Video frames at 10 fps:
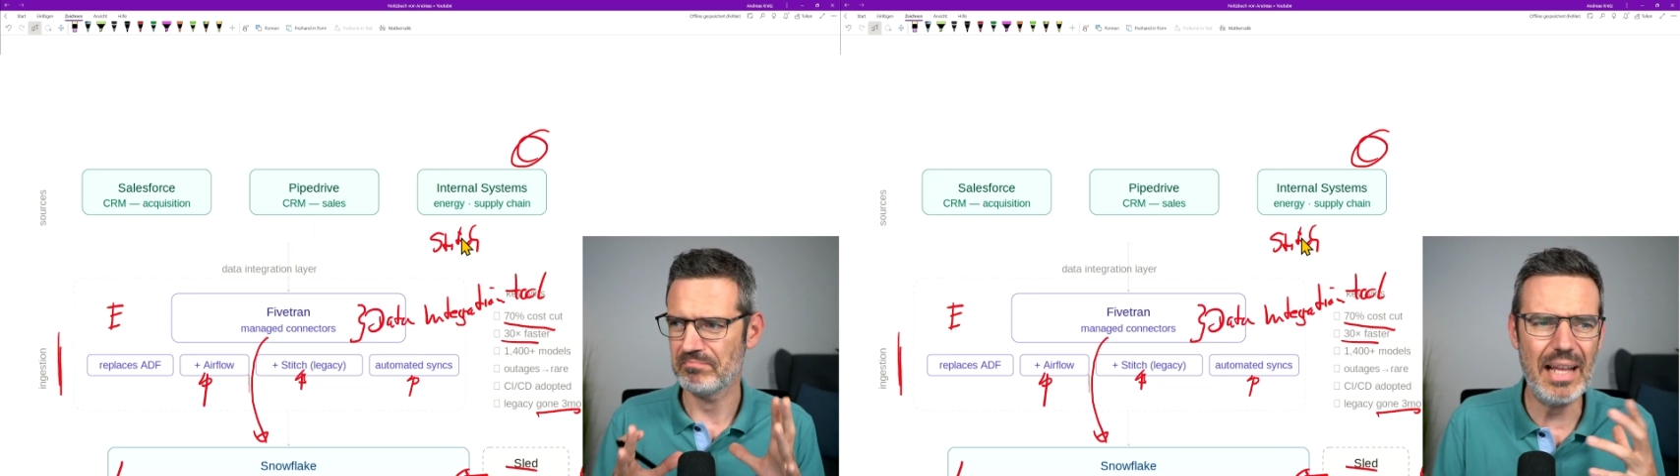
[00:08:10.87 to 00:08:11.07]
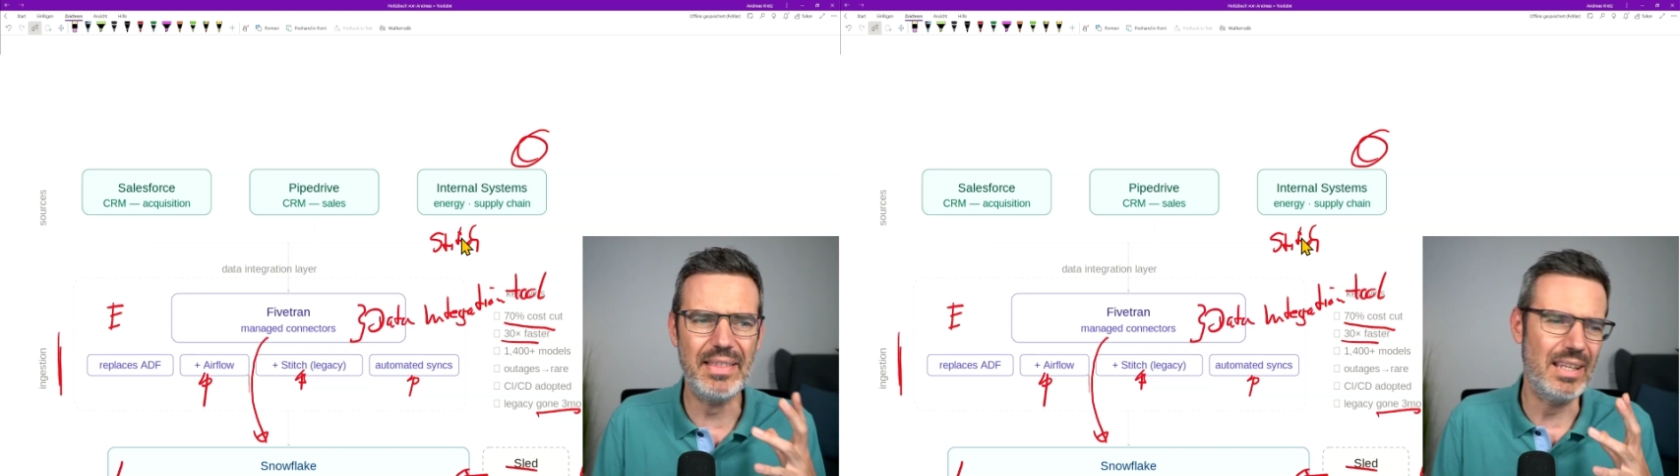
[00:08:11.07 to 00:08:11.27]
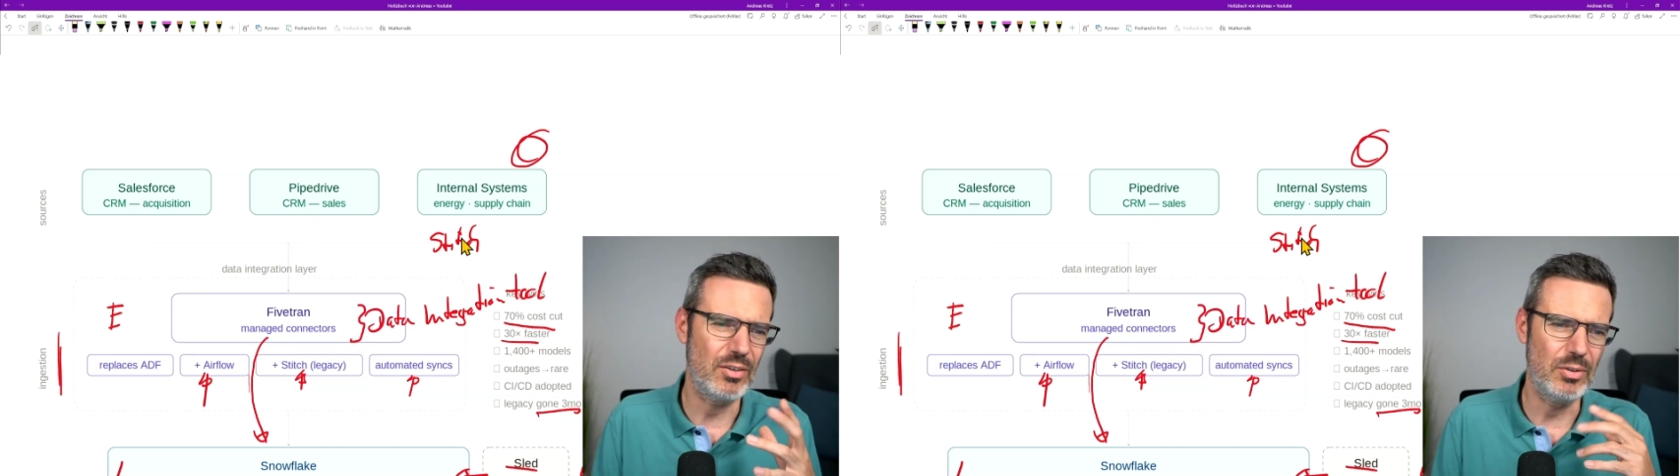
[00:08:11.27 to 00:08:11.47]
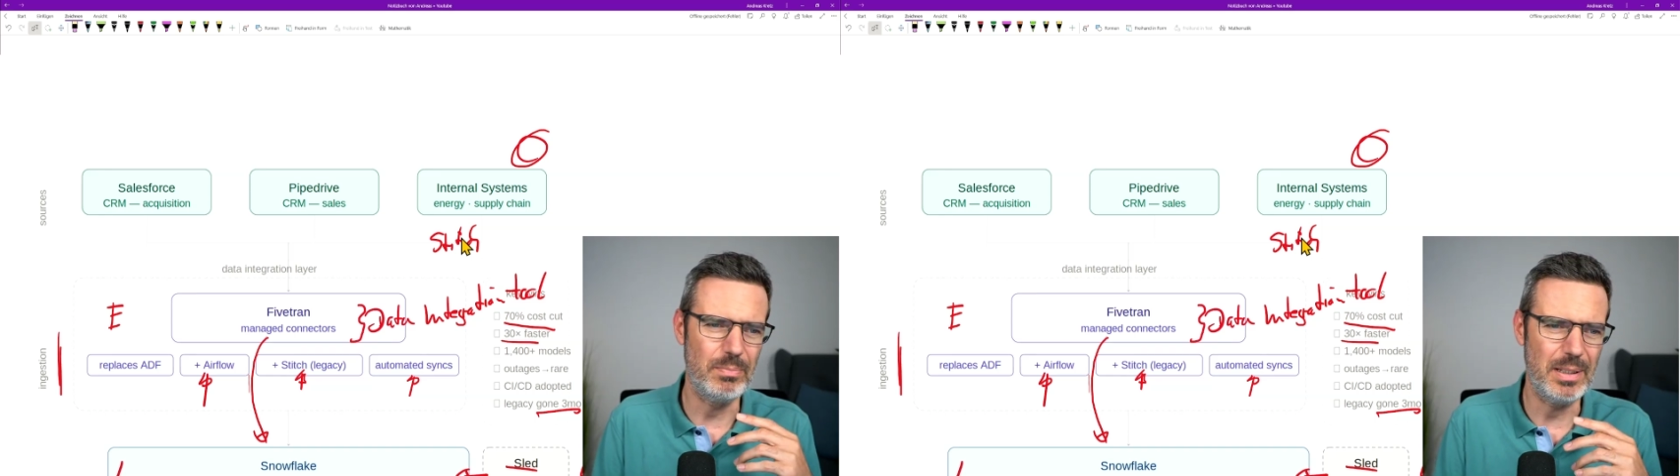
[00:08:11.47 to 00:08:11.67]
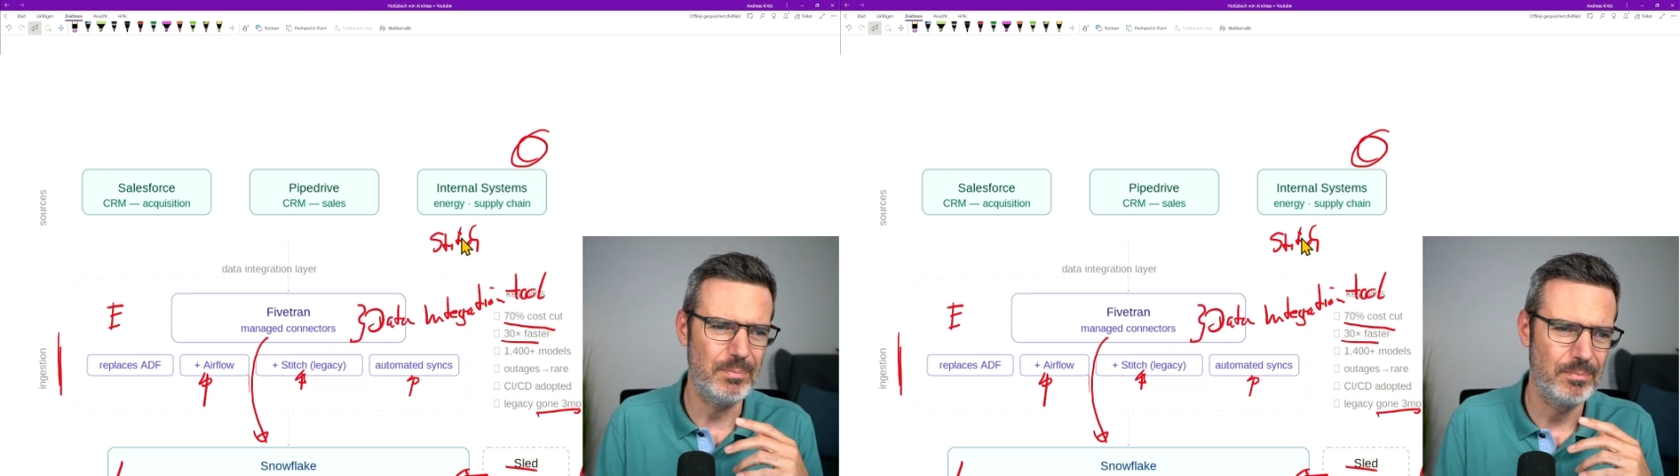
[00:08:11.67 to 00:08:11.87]
I think could
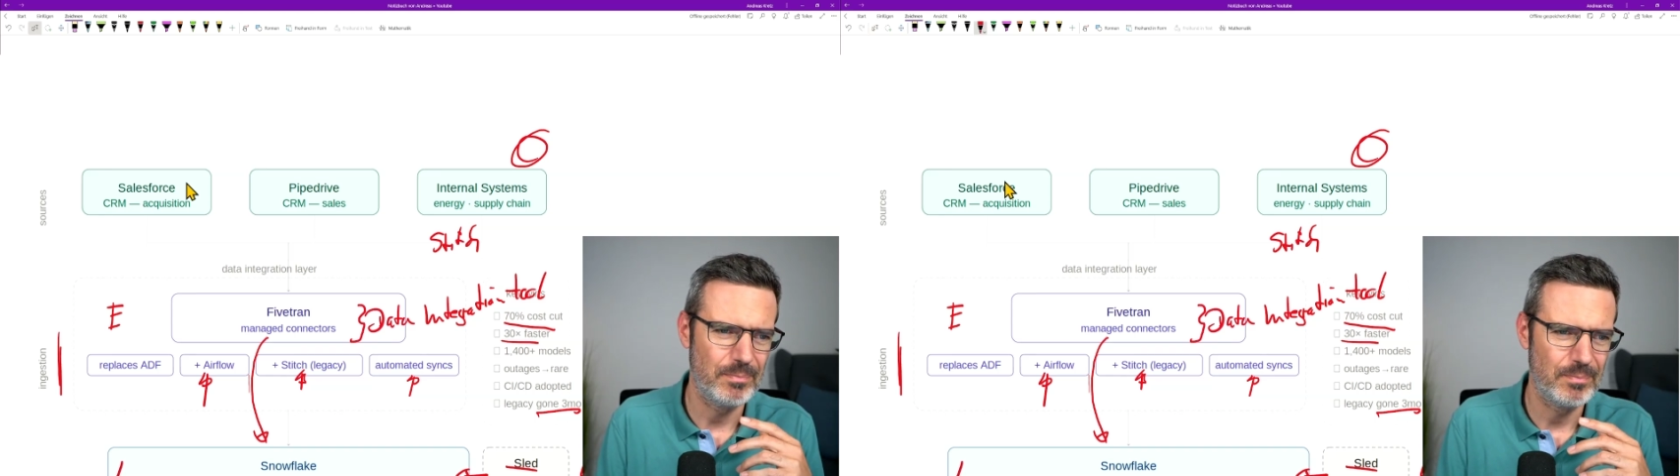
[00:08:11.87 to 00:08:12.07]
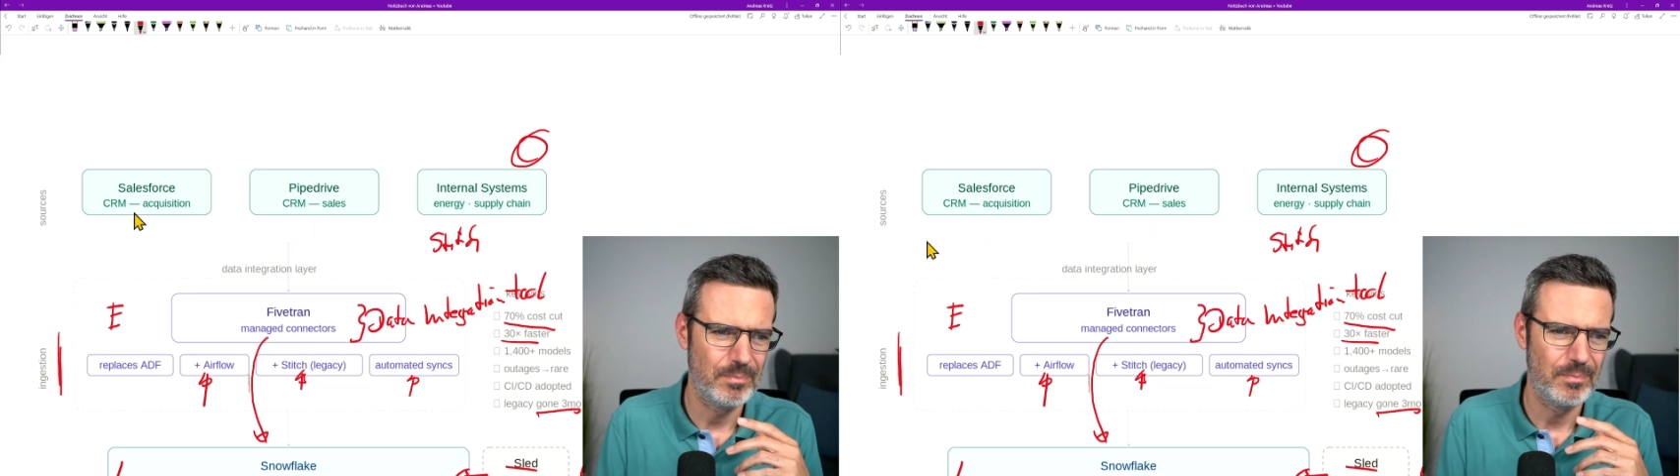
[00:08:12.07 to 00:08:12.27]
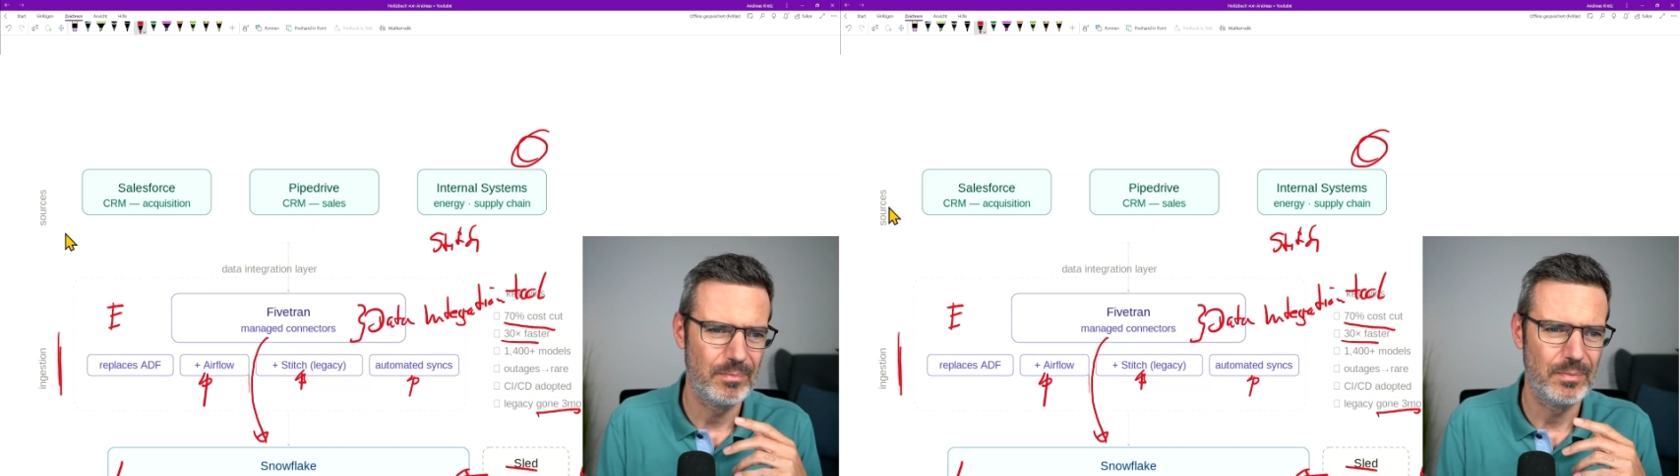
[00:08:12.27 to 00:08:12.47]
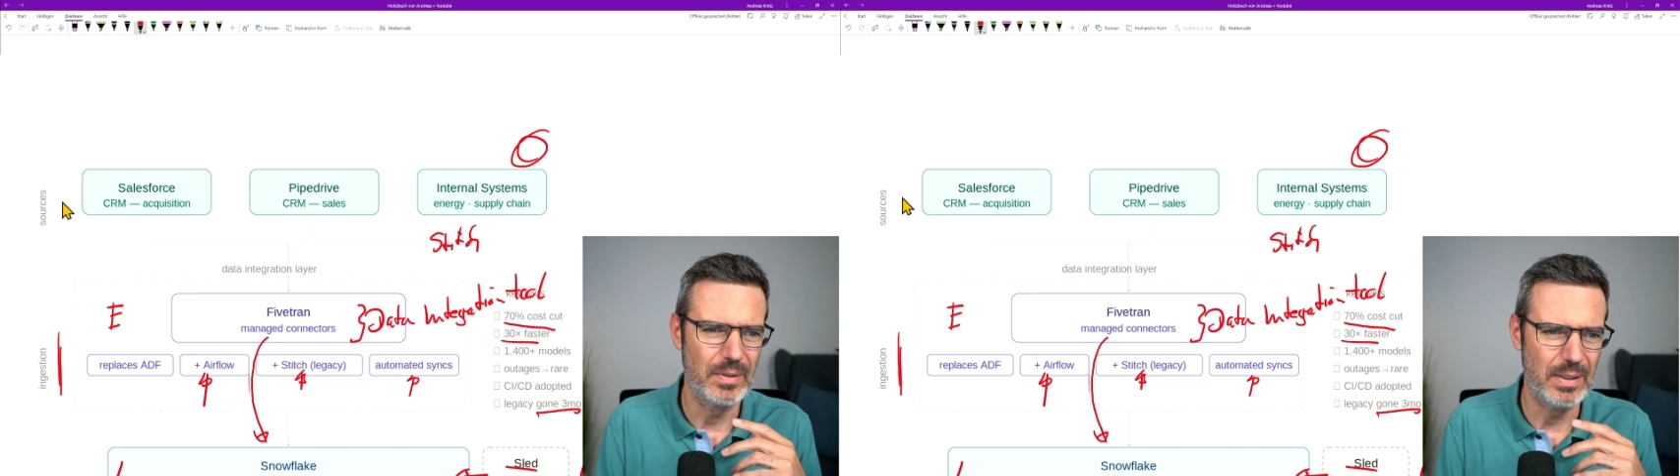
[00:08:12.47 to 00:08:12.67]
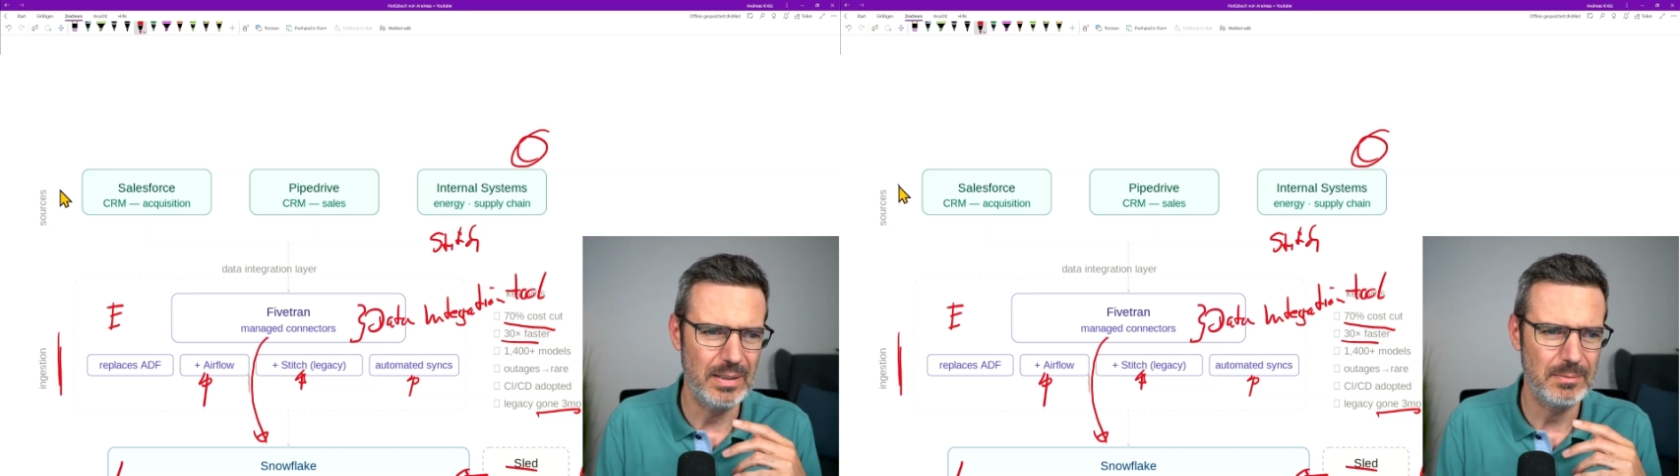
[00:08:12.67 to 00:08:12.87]
be,
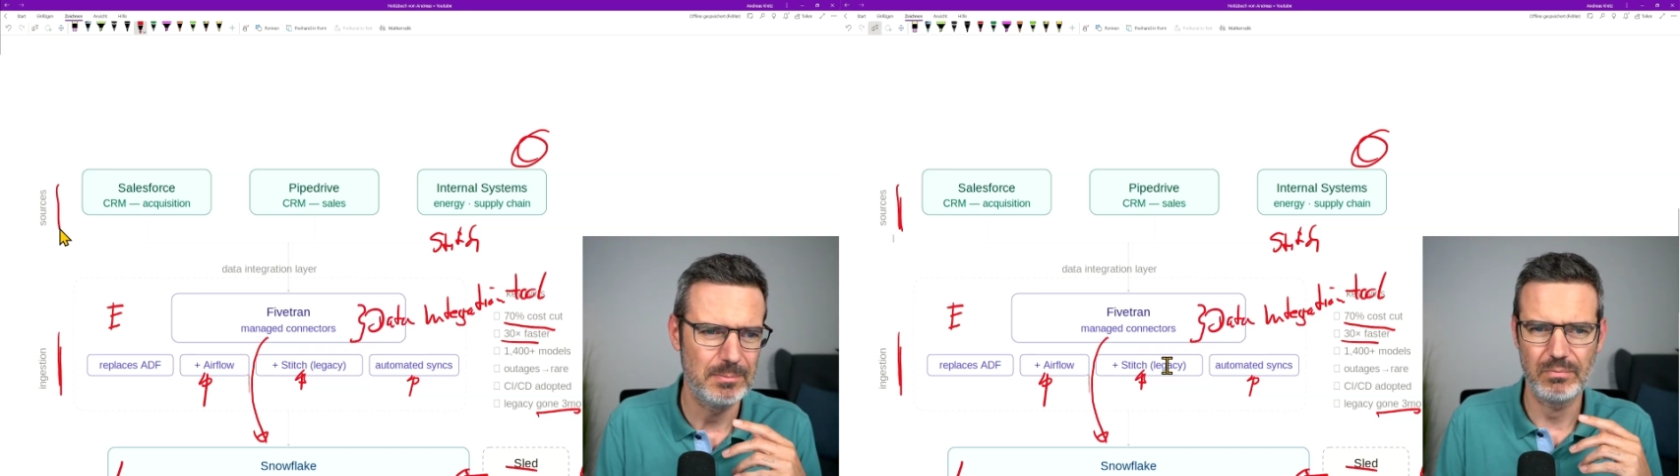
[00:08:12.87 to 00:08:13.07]
right?